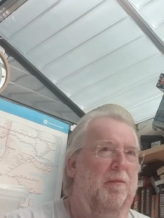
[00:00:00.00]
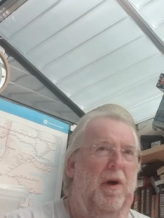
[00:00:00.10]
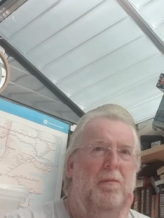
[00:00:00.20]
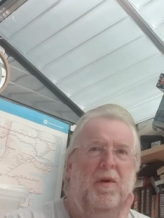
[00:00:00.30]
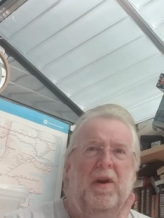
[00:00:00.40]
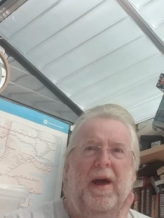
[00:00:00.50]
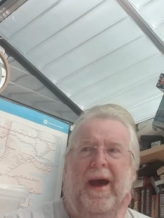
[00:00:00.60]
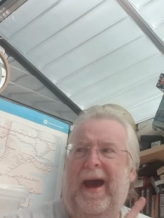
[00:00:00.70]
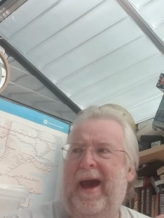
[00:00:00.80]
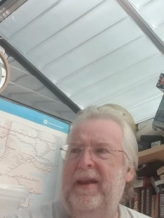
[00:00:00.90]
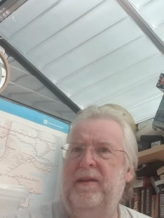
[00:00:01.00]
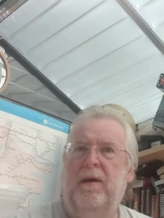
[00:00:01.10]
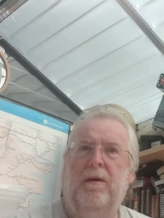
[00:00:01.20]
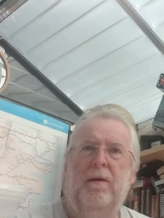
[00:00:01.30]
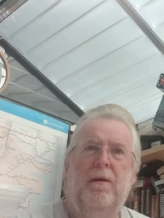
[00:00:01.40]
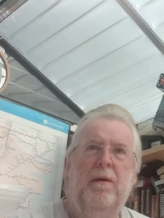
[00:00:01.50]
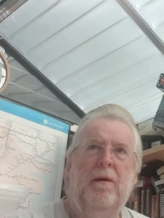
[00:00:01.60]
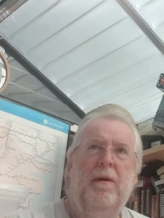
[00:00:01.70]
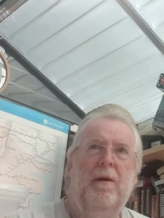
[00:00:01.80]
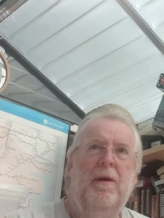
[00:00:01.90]
I'm gonna add
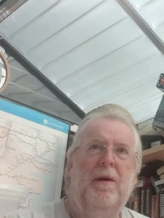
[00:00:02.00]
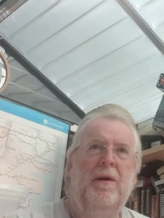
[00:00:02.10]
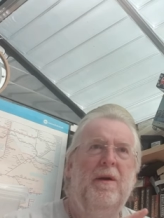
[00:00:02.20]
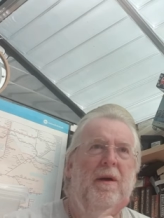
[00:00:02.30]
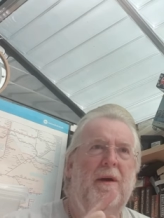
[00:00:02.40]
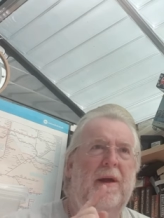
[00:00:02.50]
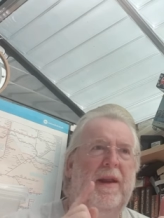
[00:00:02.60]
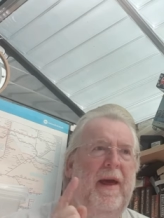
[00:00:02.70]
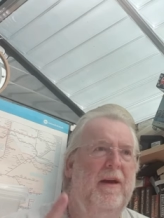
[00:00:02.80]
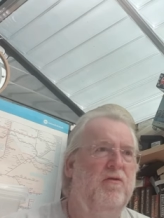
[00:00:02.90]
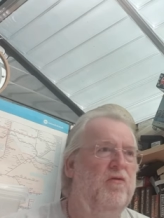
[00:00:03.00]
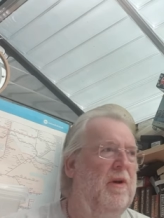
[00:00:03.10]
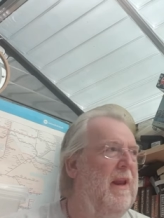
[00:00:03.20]
an extra